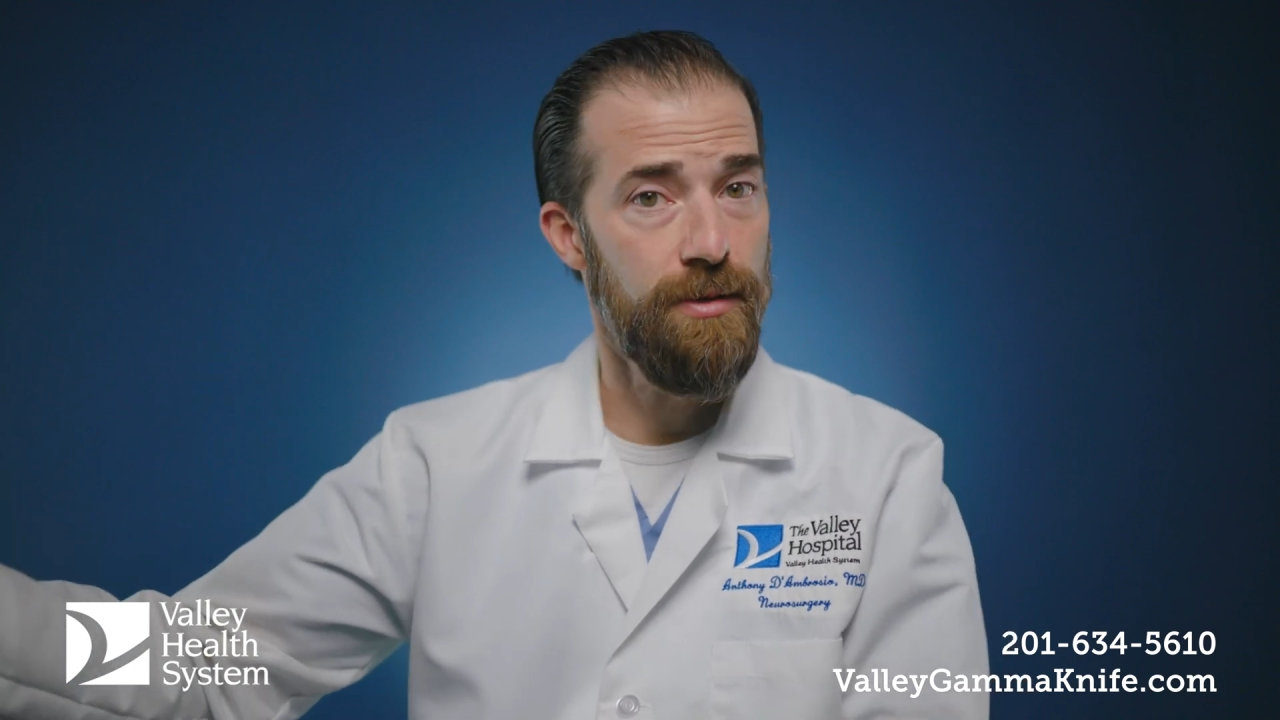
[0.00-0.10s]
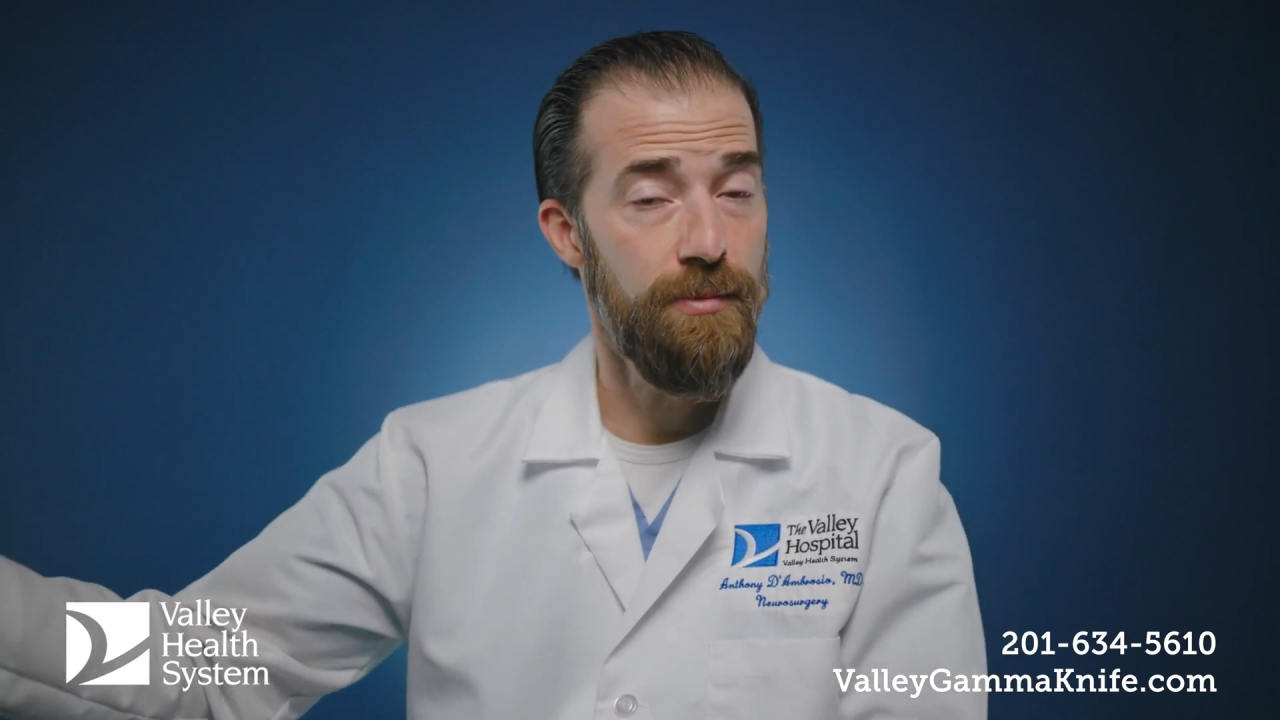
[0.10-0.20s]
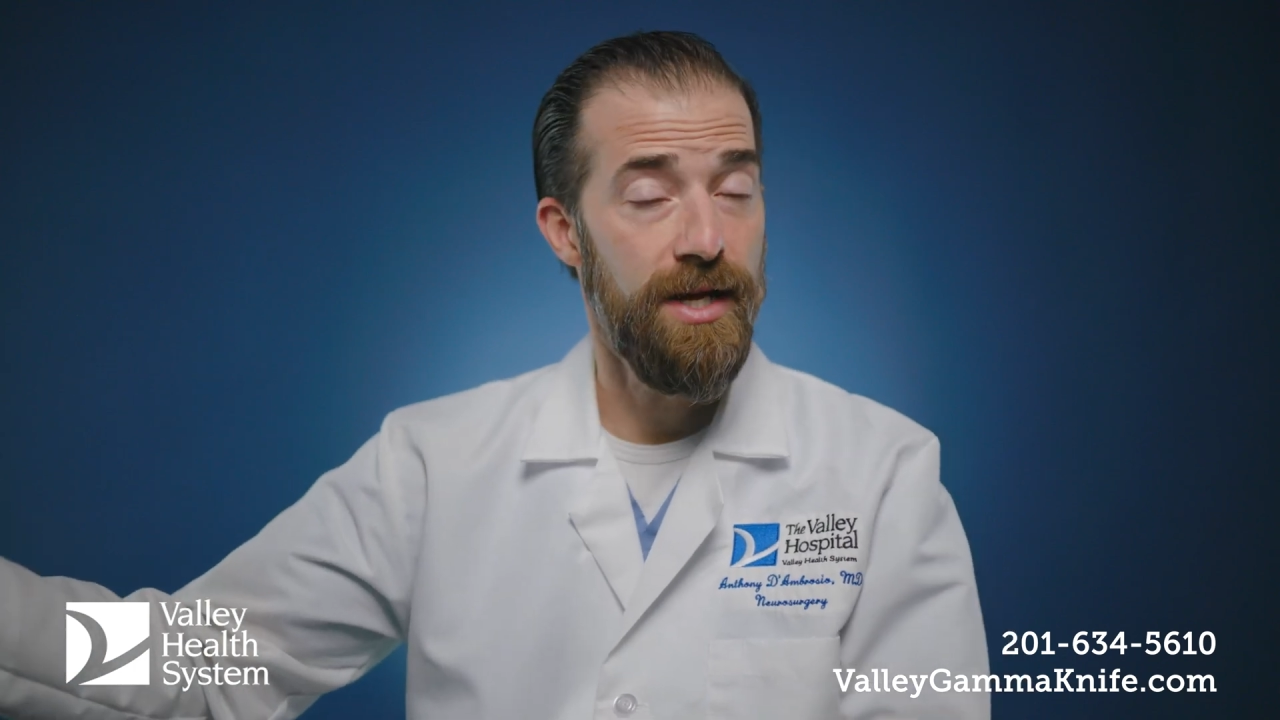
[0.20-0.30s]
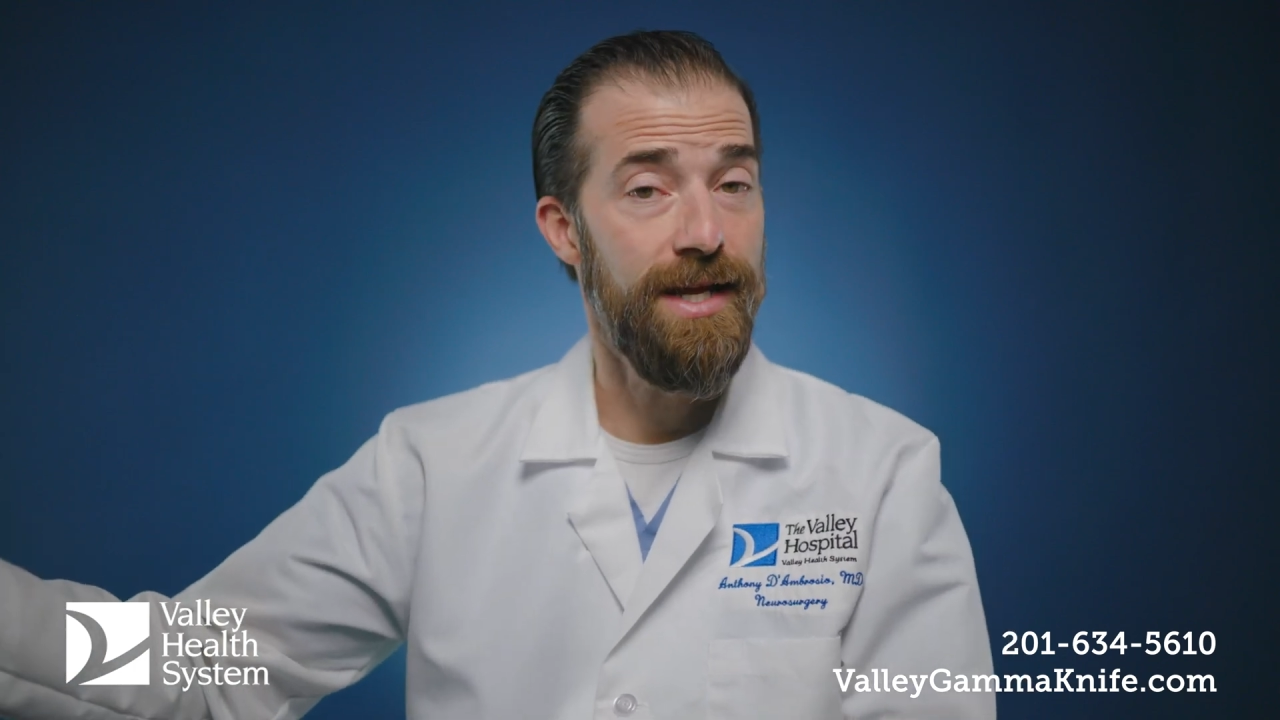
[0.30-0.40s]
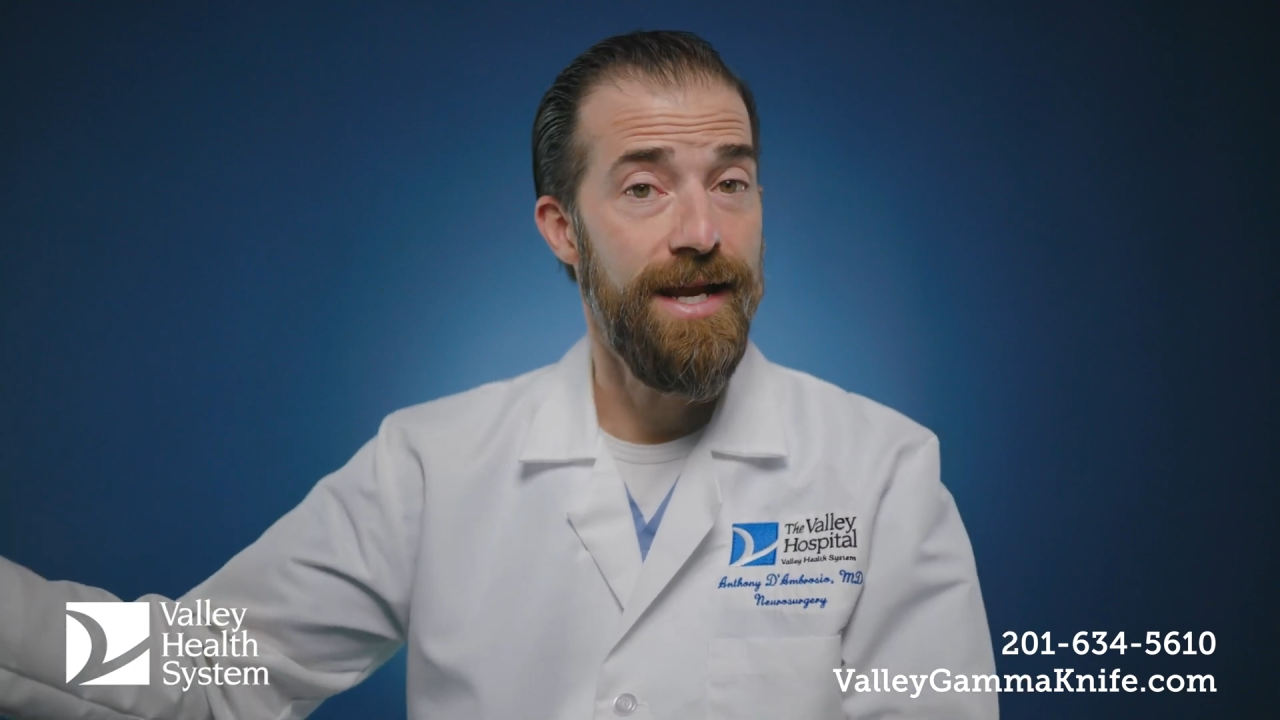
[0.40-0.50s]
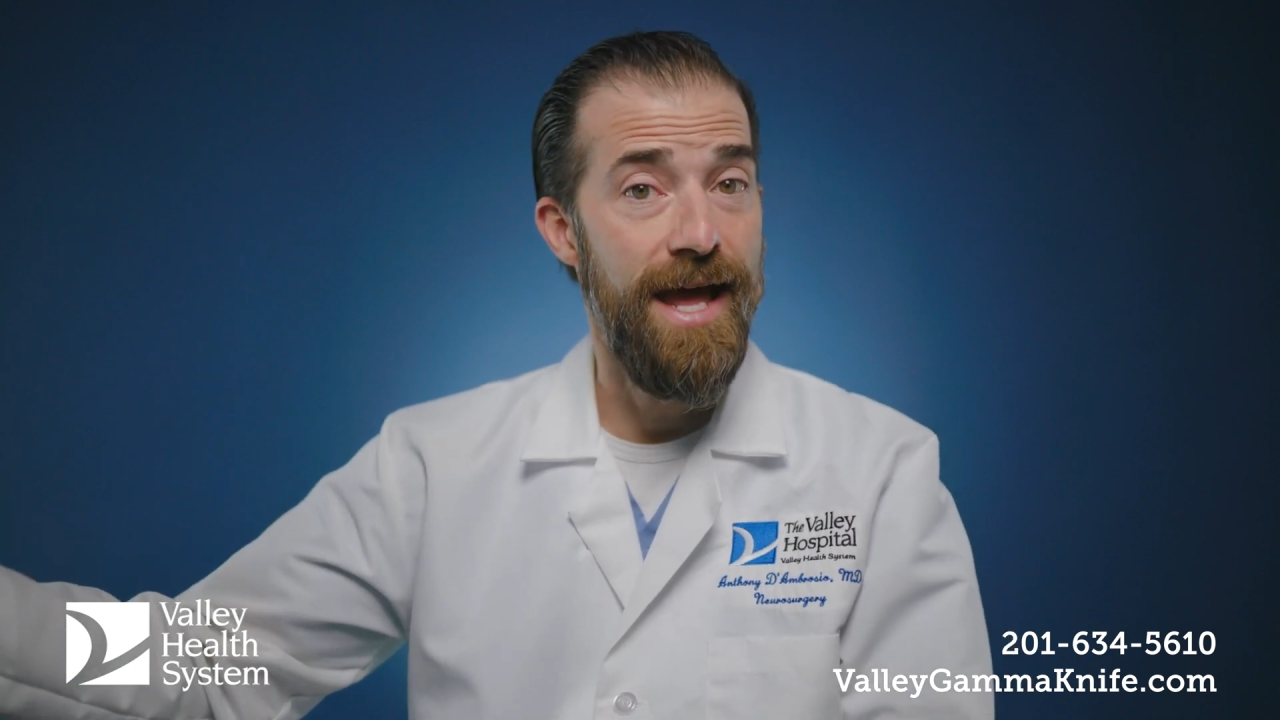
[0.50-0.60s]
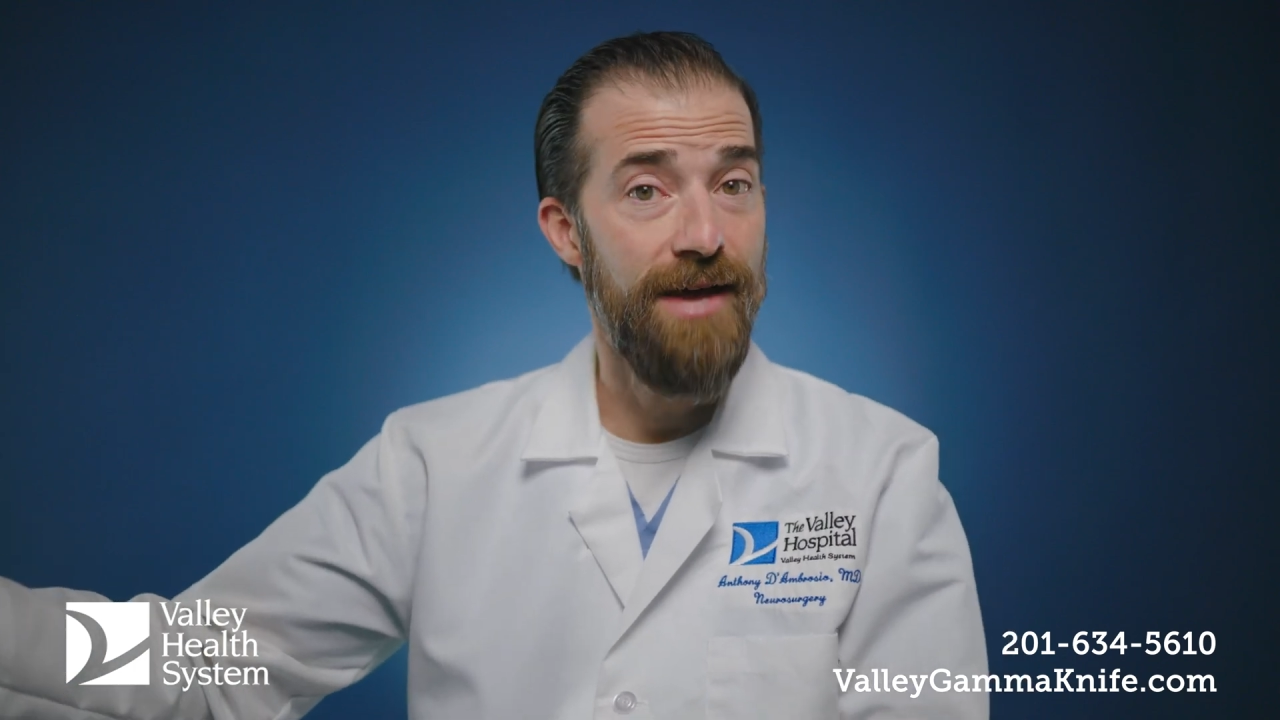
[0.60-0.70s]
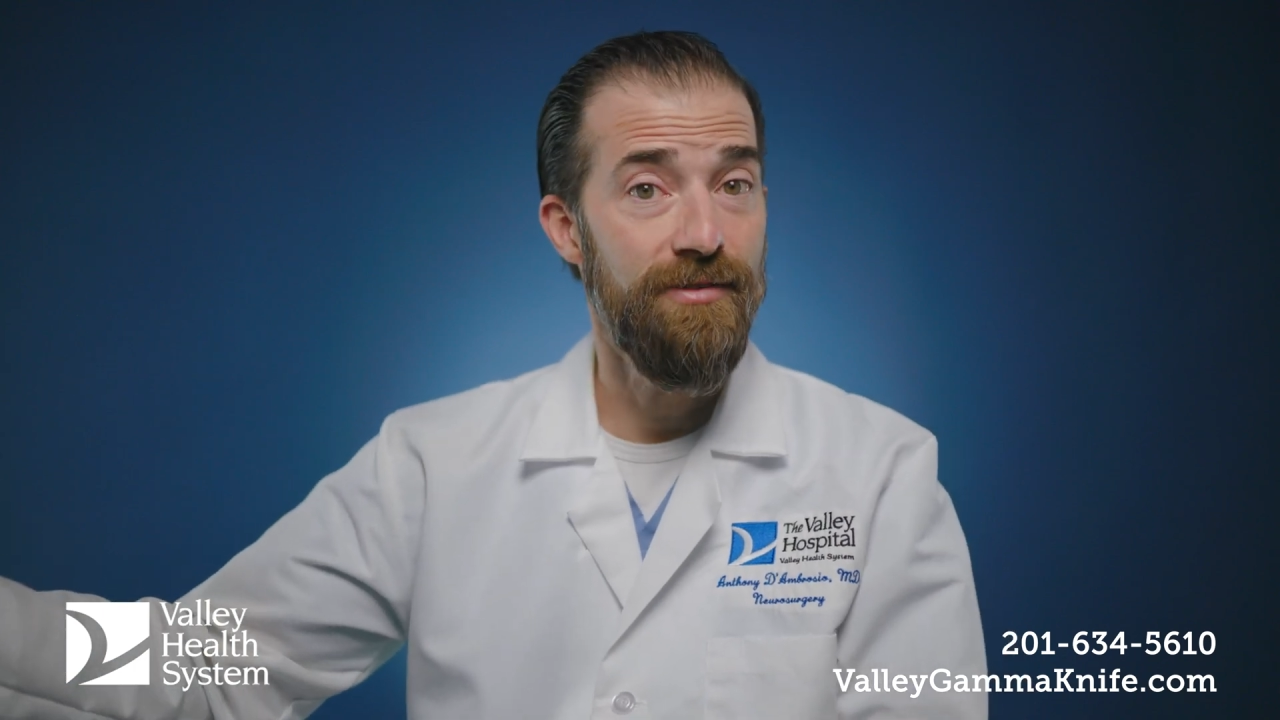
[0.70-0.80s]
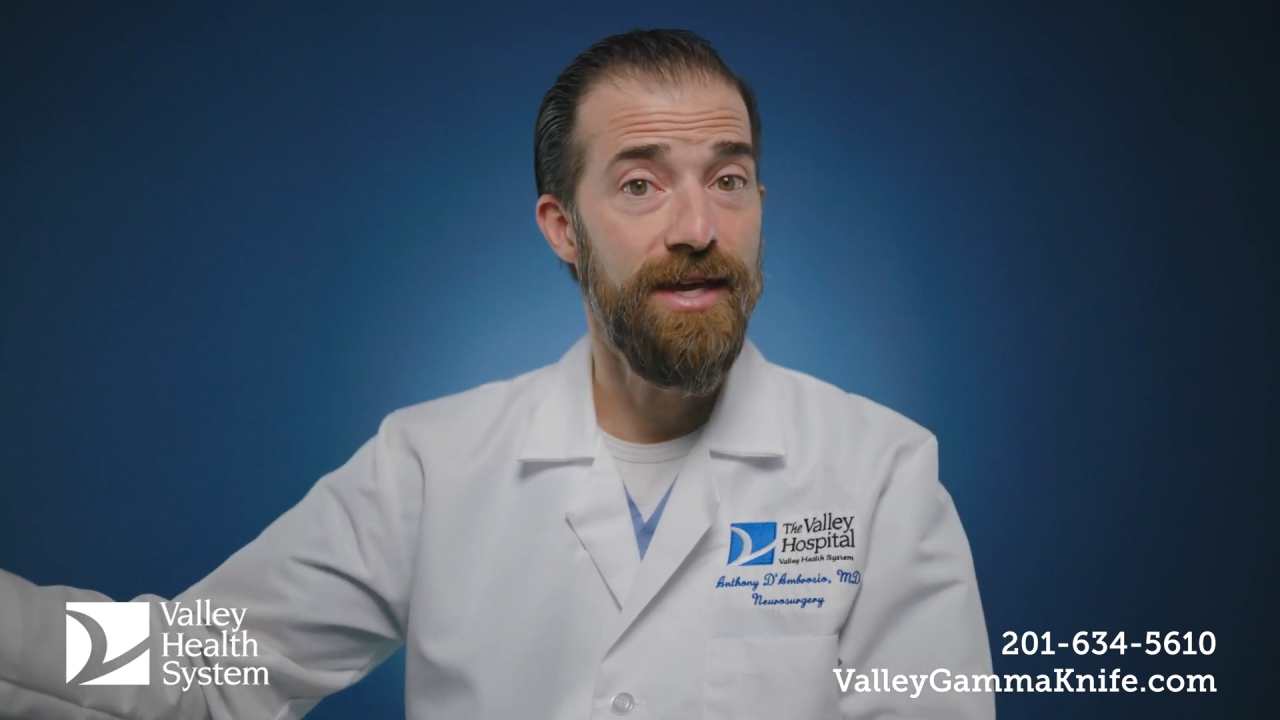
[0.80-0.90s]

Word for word: that might not have